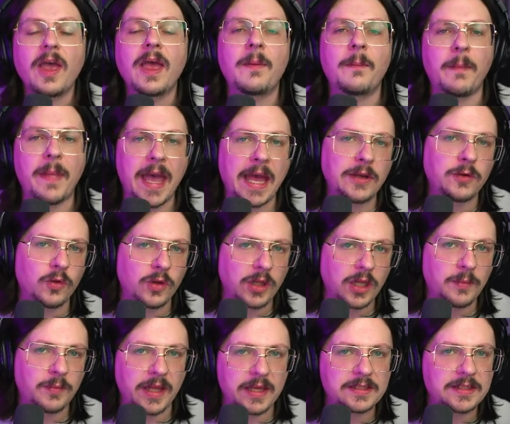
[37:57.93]
manually
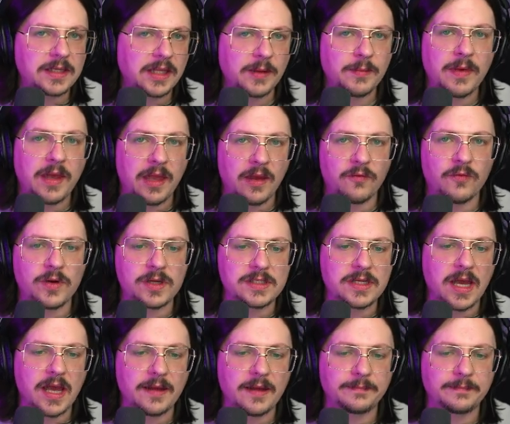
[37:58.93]
placing them every time.